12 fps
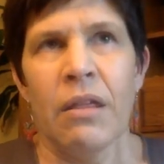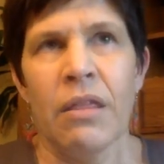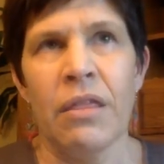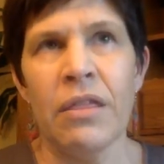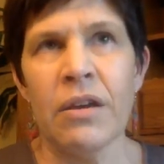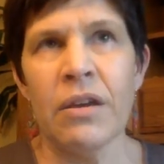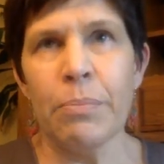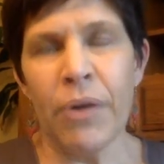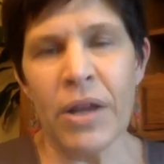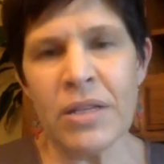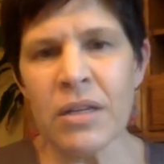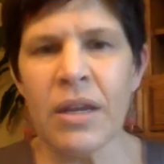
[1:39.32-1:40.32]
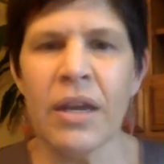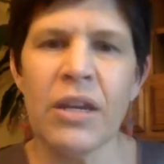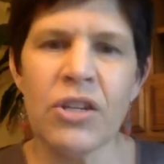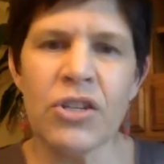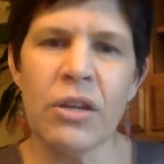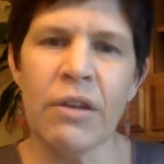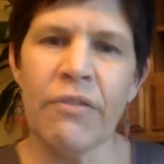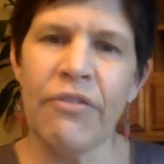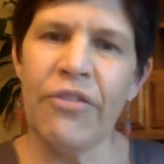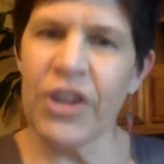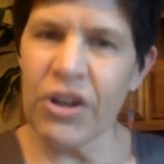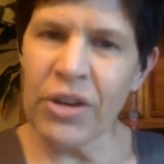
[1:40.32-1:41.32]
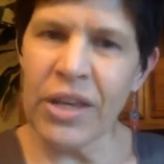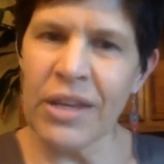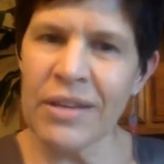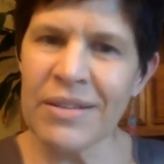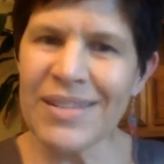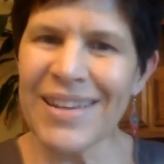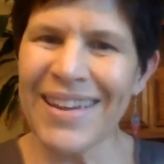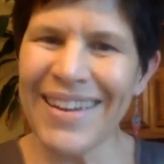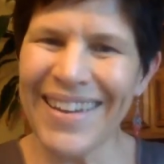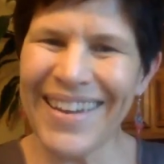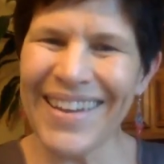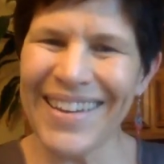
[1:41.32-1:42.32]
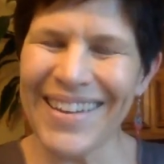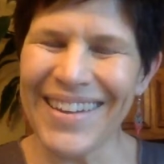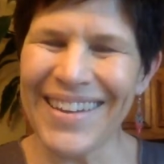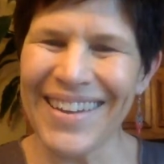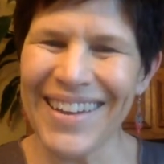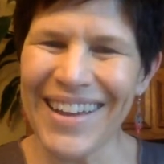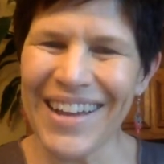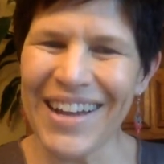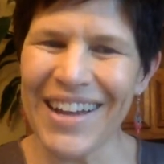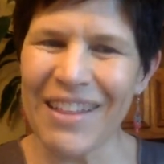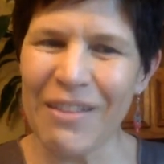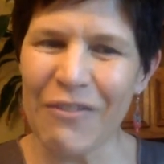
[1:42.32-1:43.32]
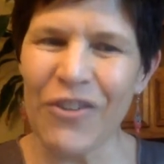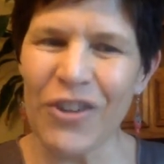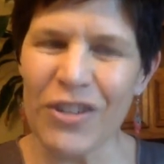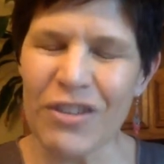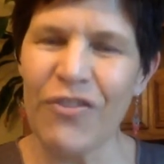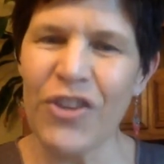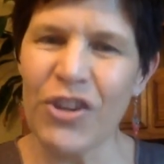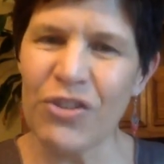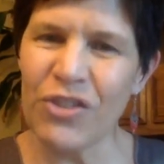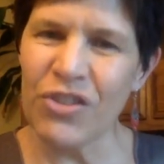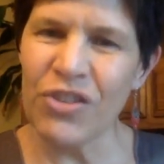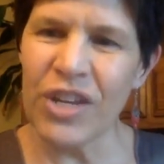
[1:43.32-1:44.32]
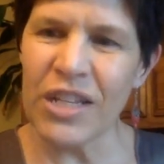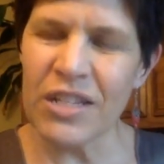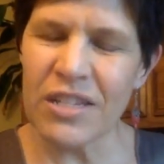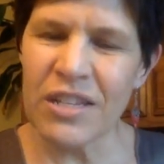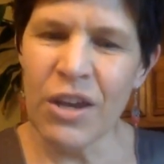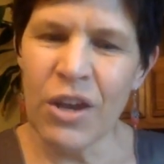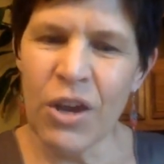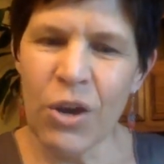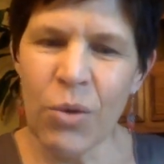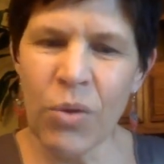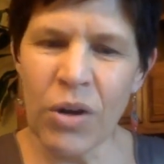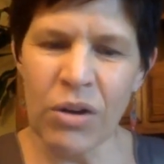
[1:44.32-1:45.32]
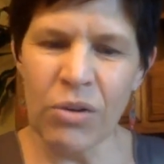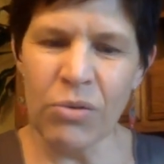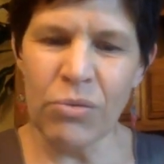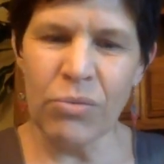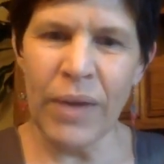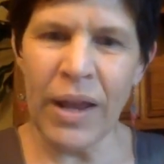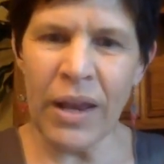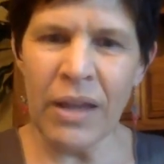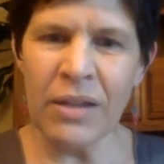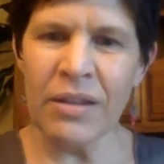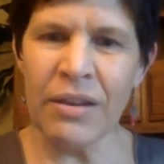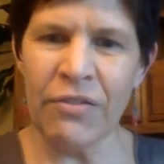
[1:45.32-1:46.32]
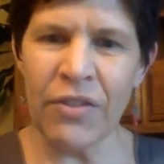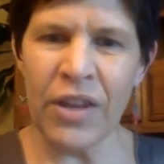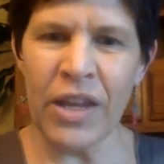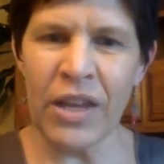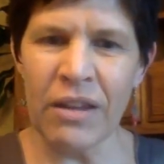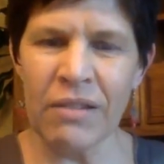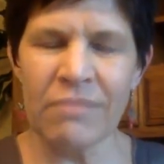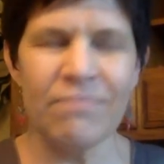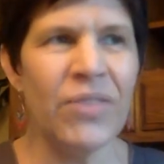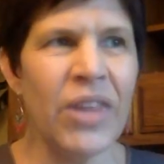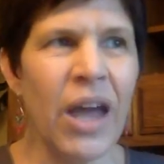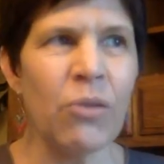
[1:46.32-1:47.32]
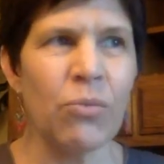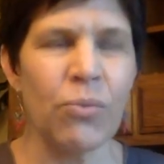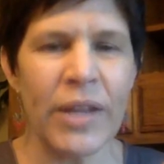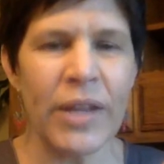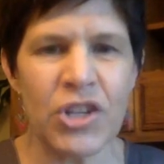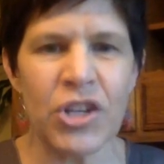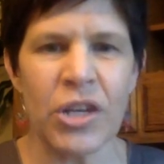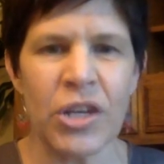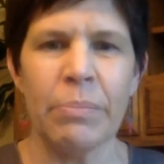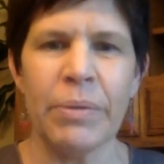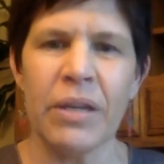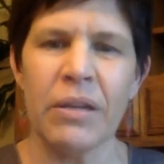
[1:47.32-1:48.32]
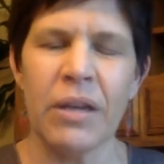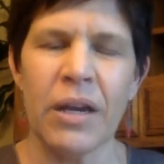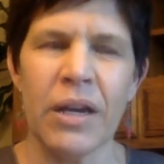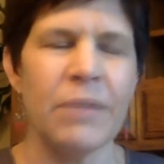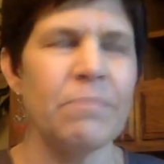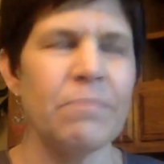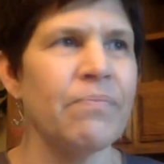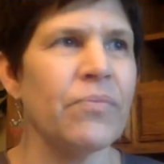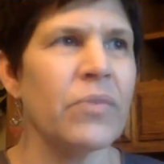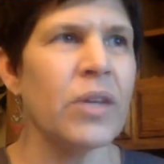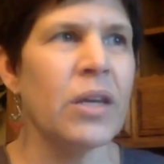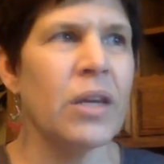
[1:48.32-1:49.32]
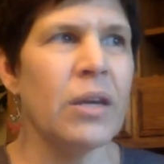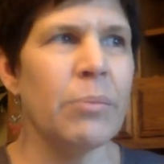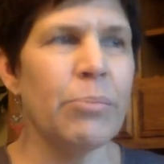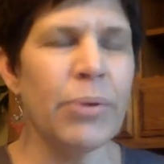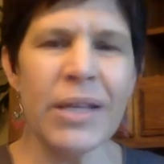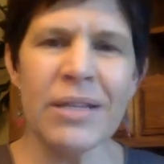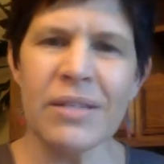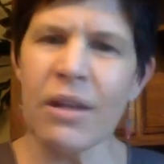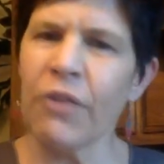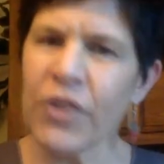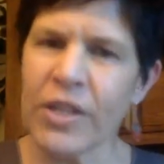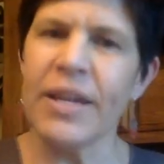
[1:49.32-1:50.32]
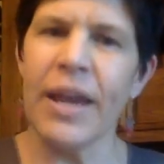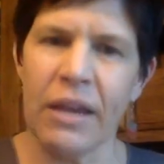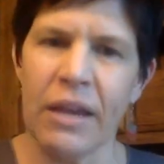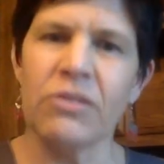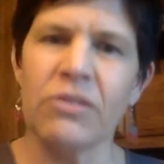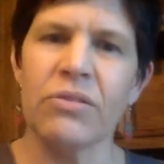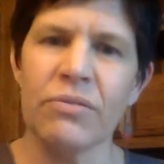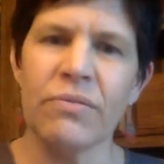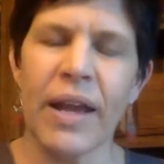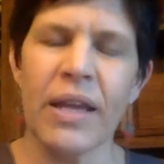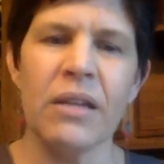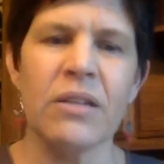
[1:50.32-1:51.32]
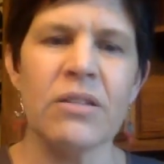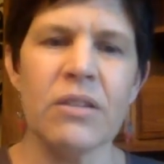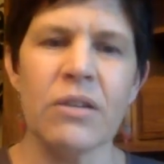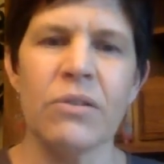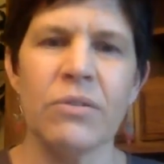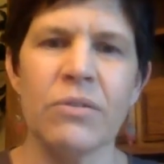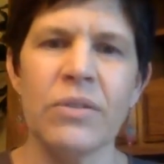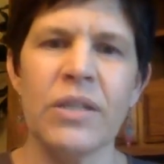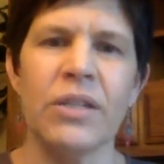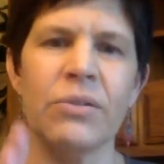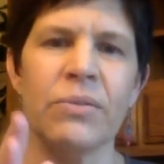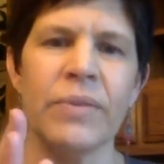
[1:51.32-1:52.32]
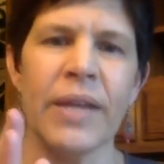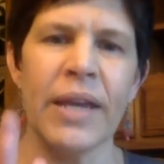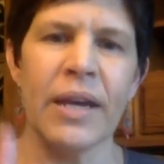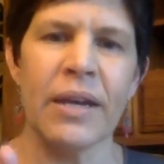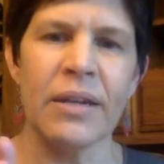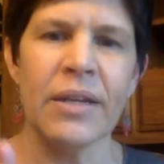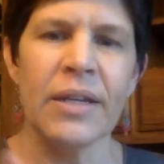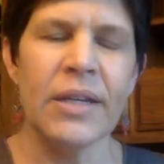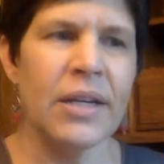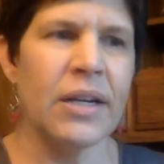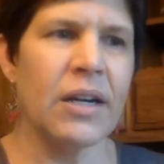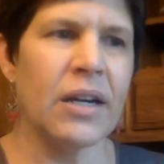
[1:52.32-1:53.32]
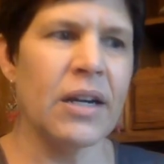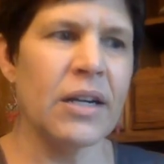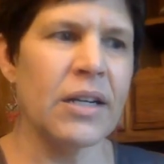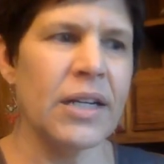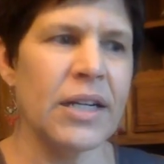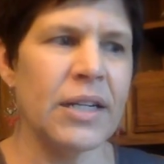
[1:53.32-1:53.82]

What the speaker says: the presentation of theories in the first few units were relatively not rigid, but pretty self-contained, right? So, we had our